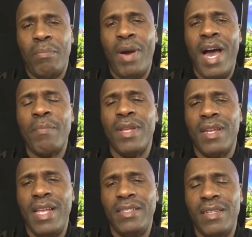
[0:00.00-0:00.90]

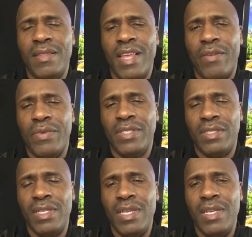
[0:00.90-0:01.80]
population that
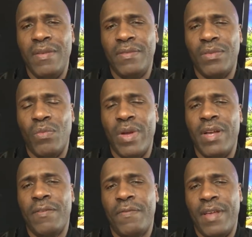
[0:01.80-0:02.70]
receives
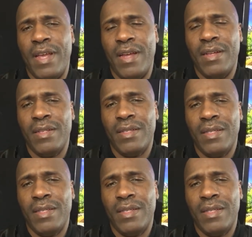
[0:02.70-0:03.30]
welfare